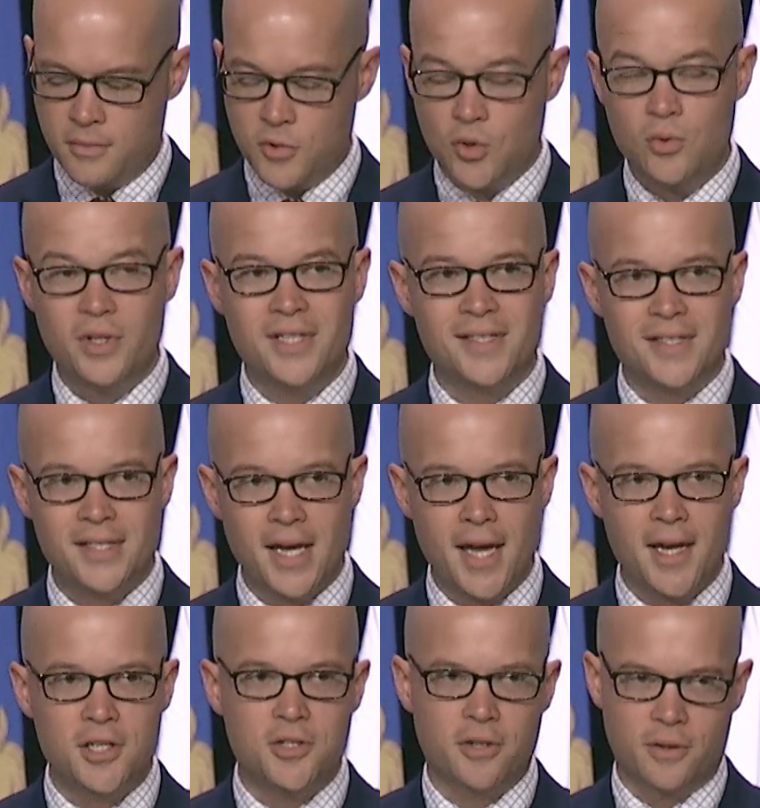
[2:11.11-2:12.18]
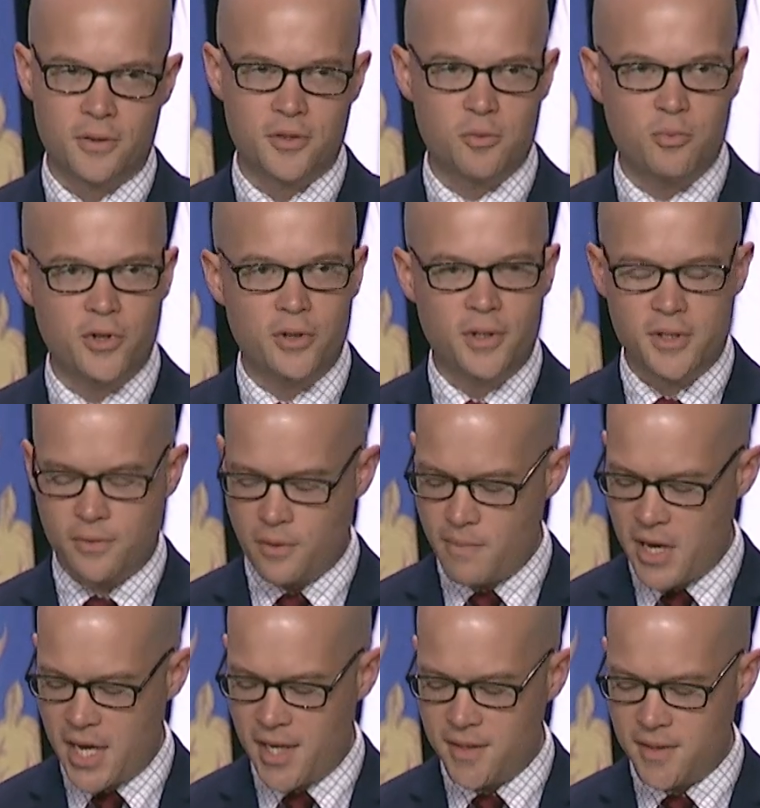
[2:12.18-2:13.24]
To this day, General Spruance
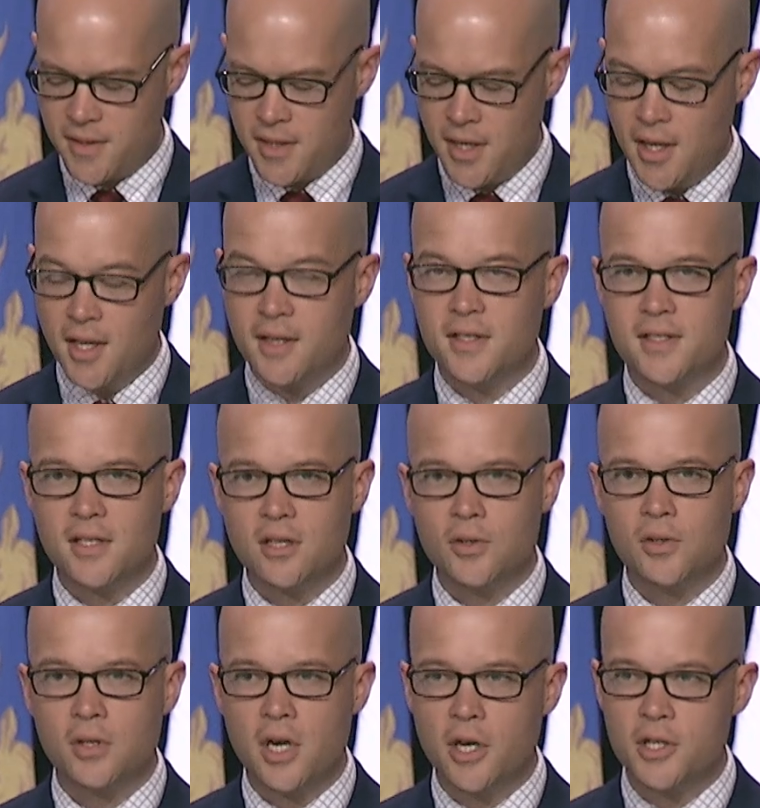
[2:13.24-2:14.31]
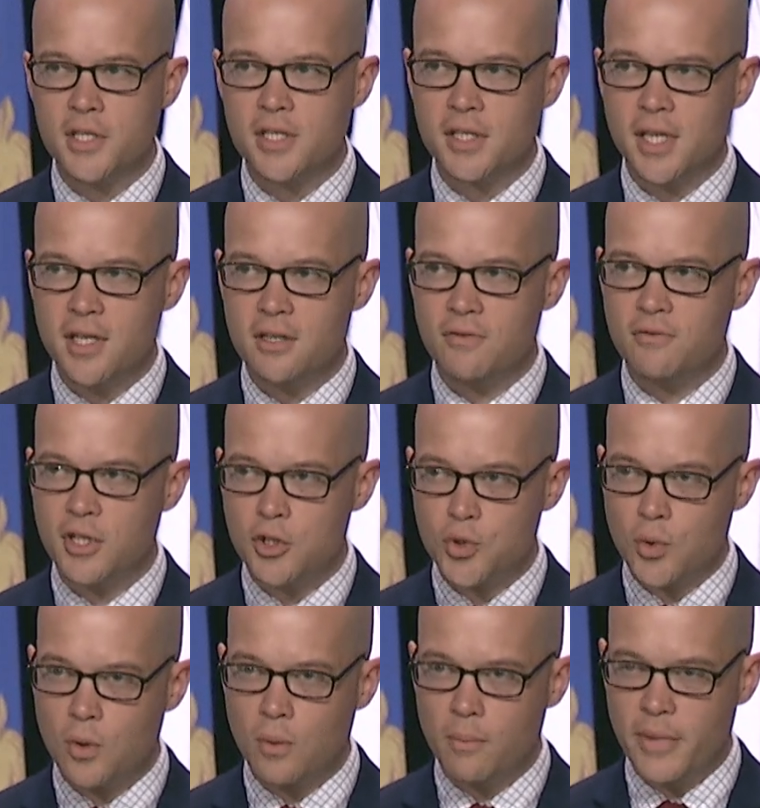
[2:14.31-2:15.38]
remains the single largest
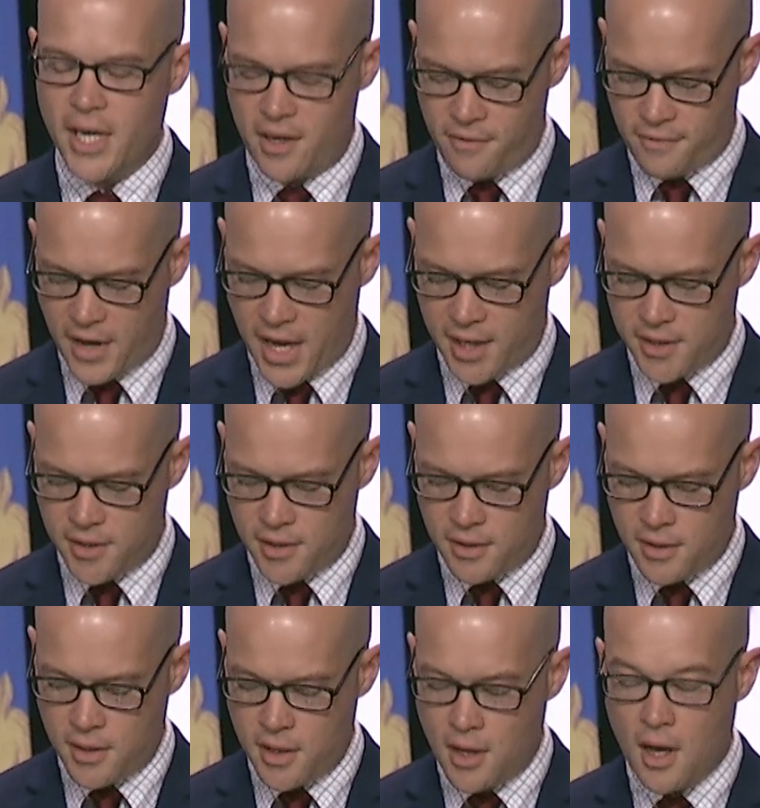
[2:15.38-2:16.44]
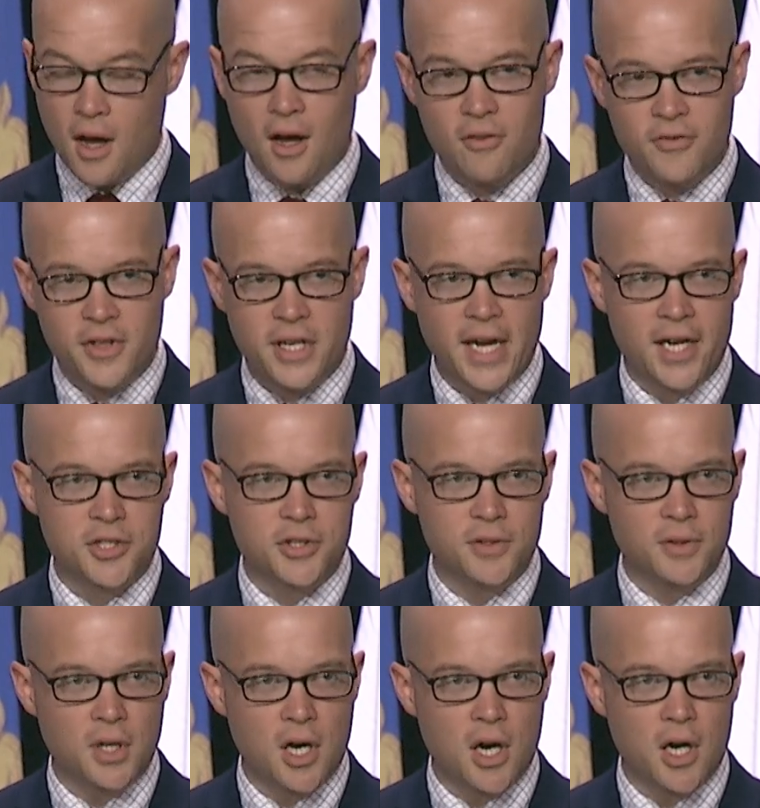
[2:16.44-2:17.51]
individual benefactor of the National
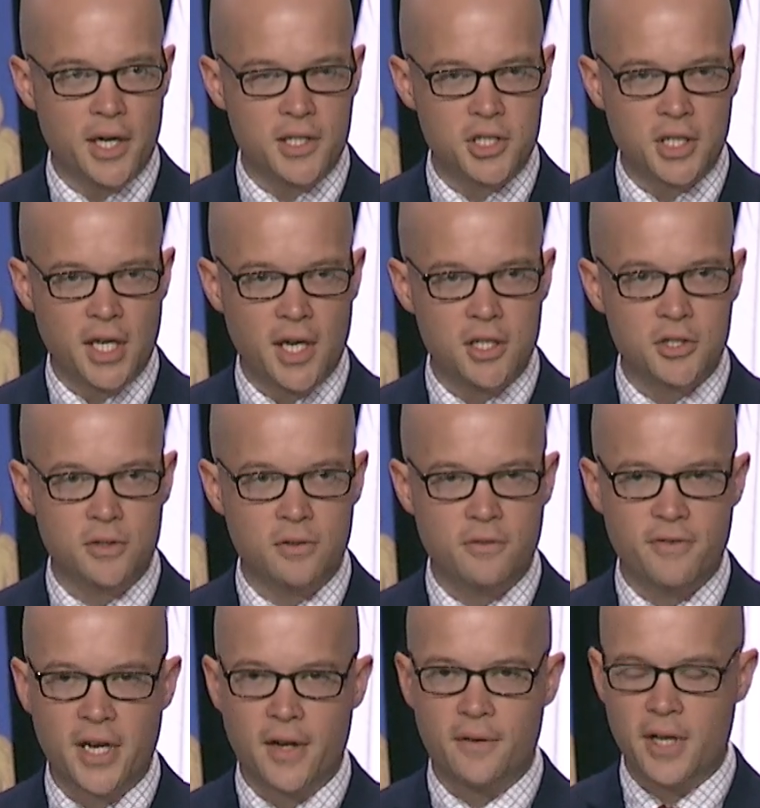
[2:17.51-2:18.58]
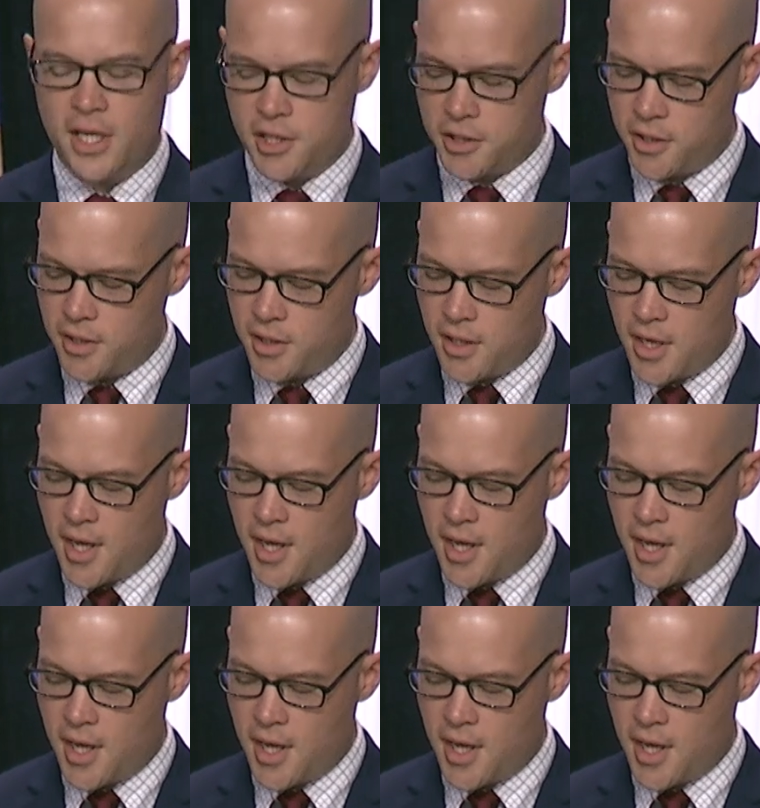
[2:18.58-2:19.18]
Guard Educational Foundation,